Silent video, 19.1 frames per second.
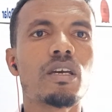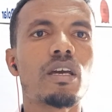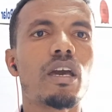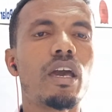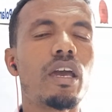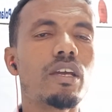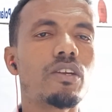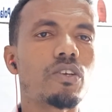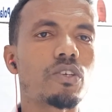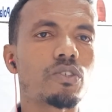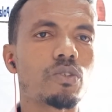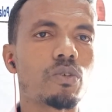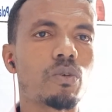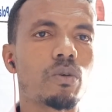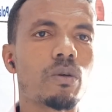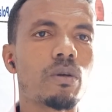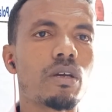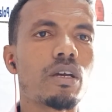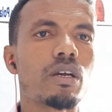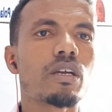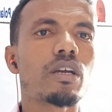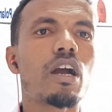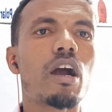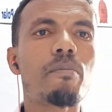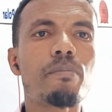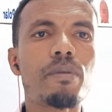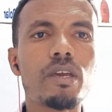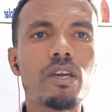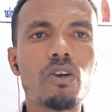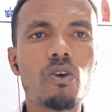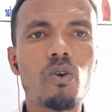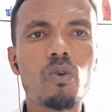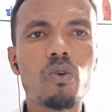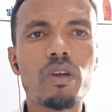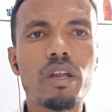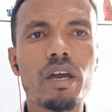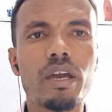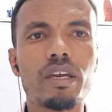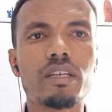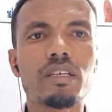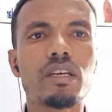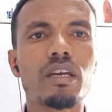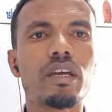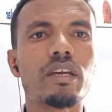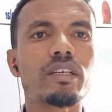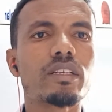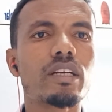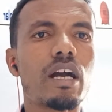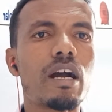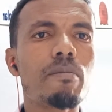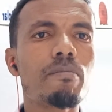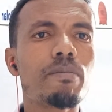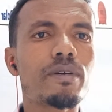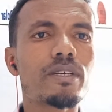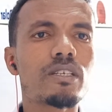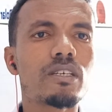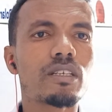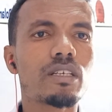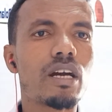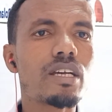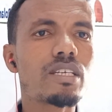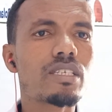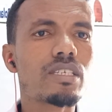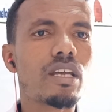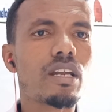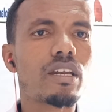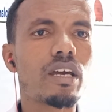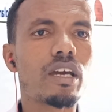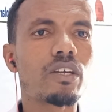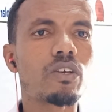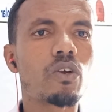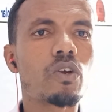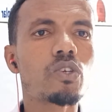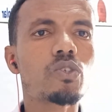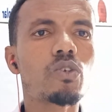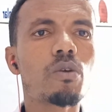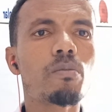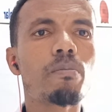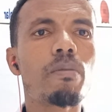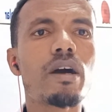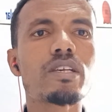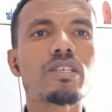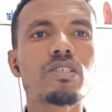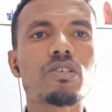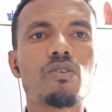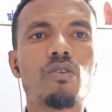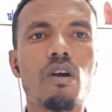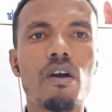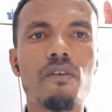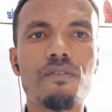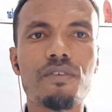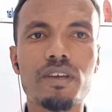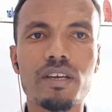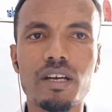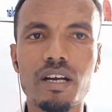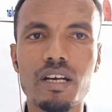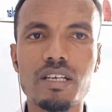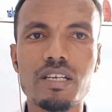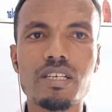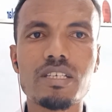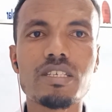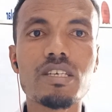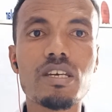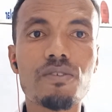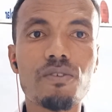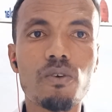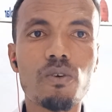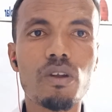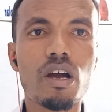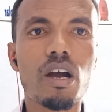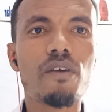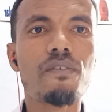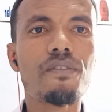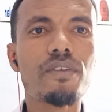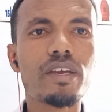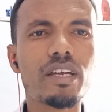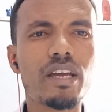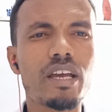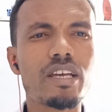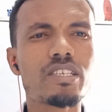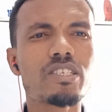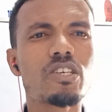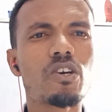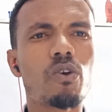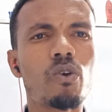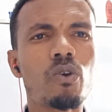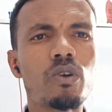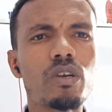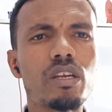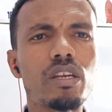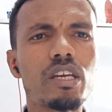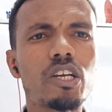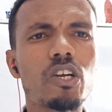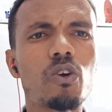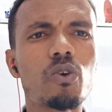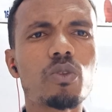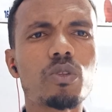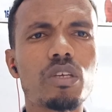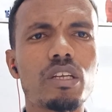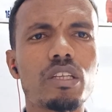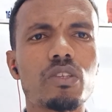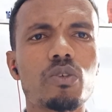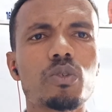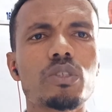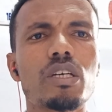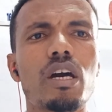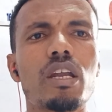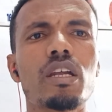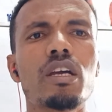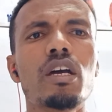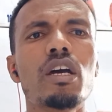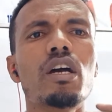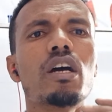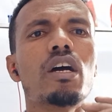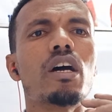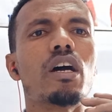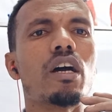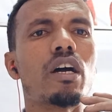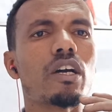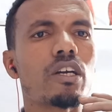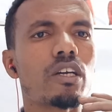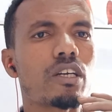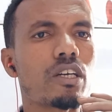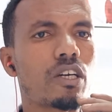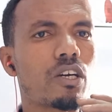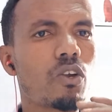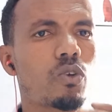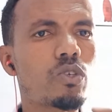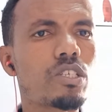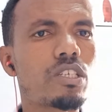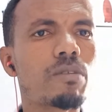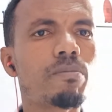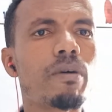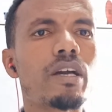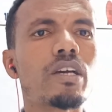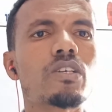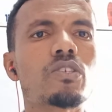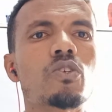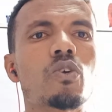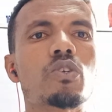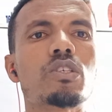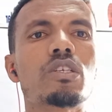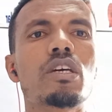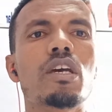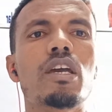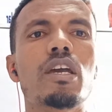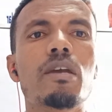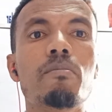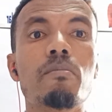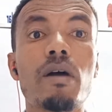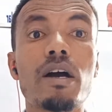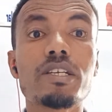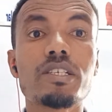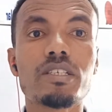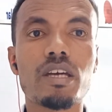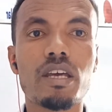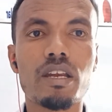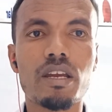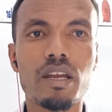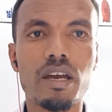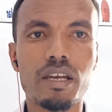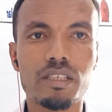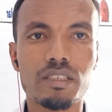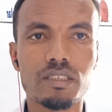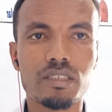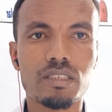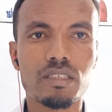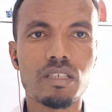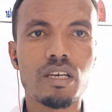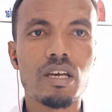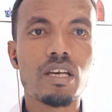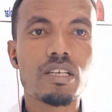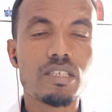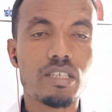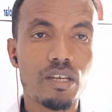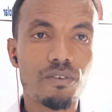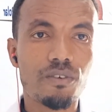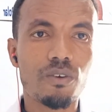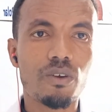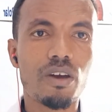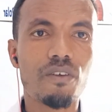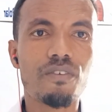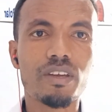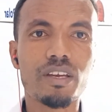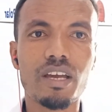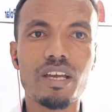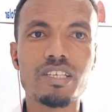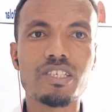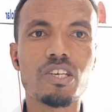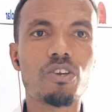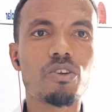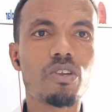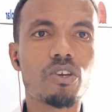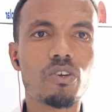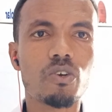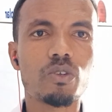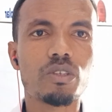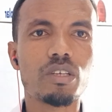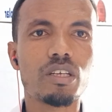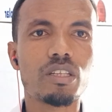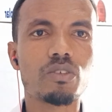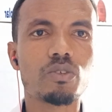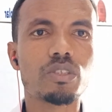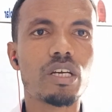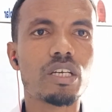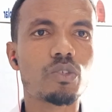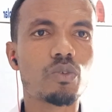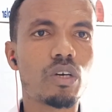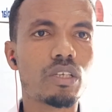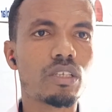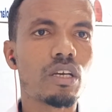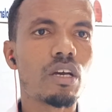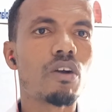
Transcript: And also, Capricorn line and Cancer line also pass through Africa. Therefore, Africa is the only continent which are crossed by those imaginary lines. Therefore, Africa is the unique continent which has what?